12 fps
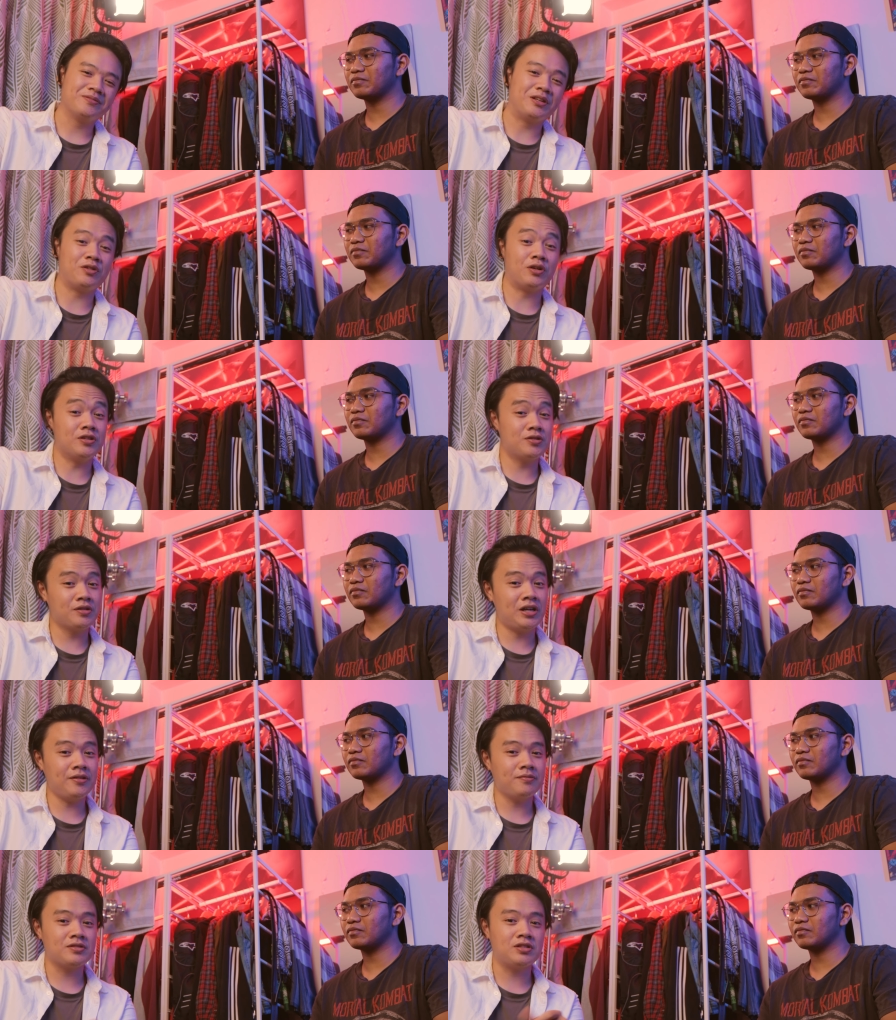Speaker 1: If you're into
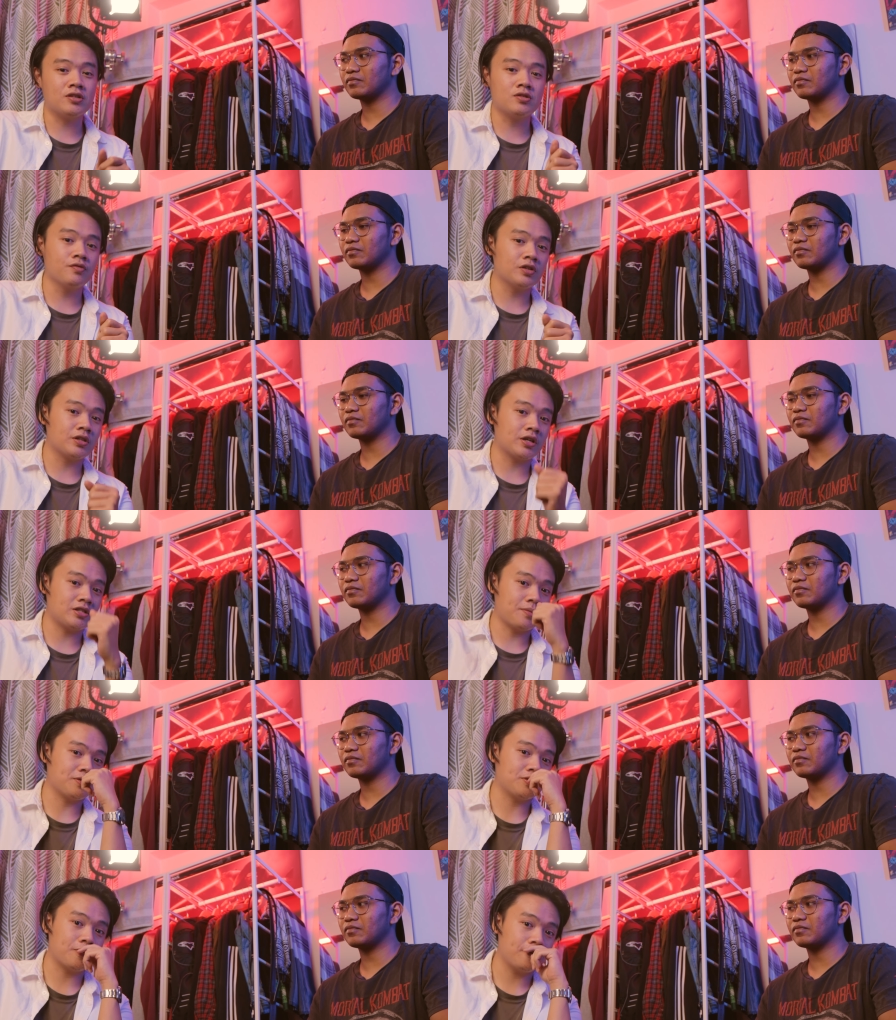that, stay tuned for the next
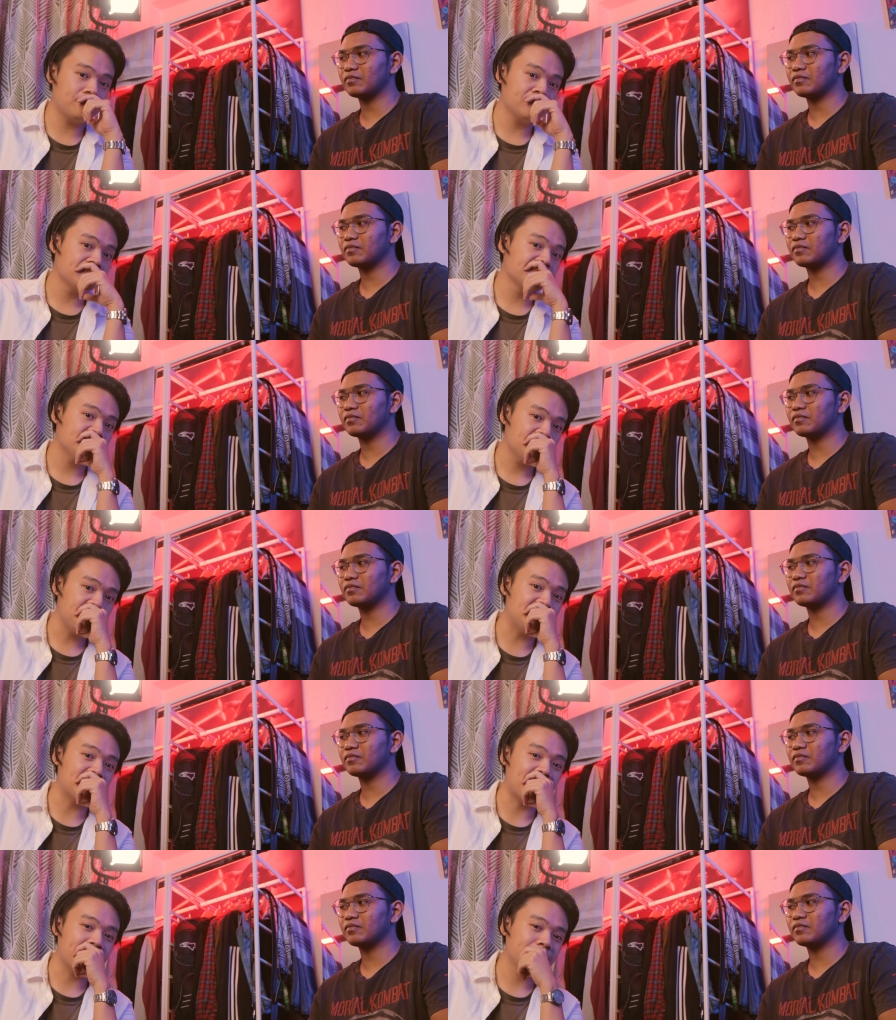episode.
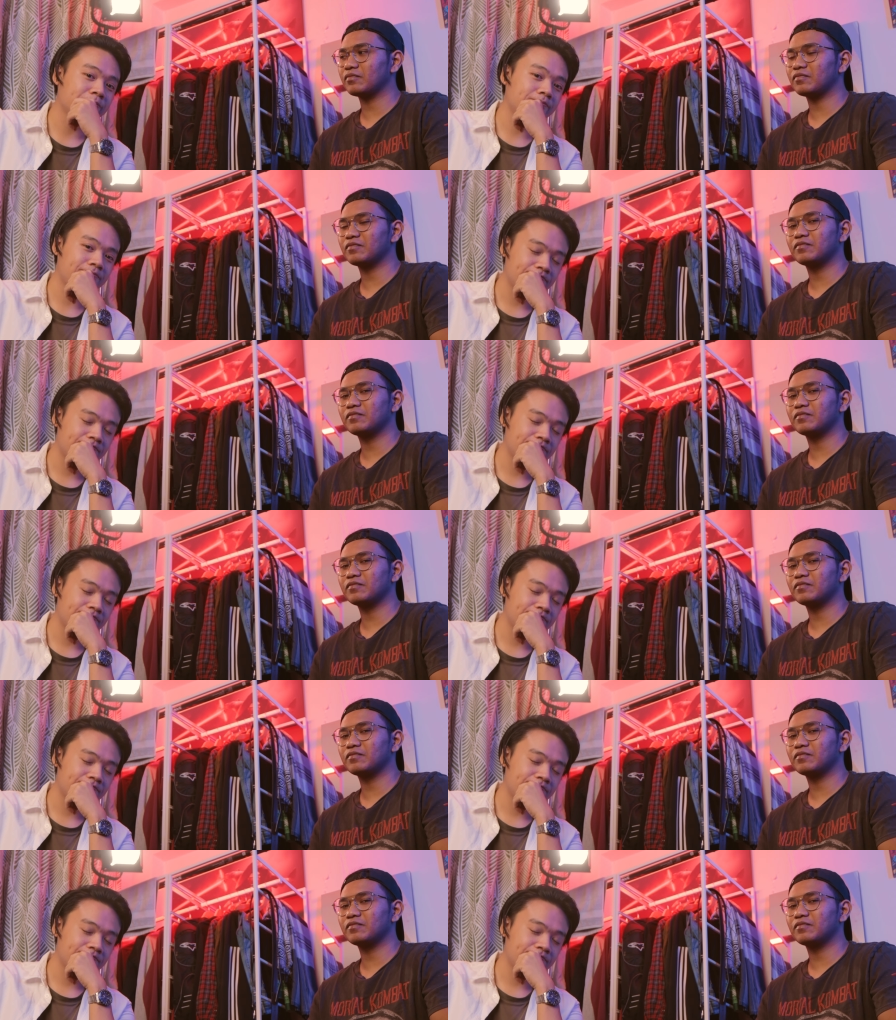Peace out.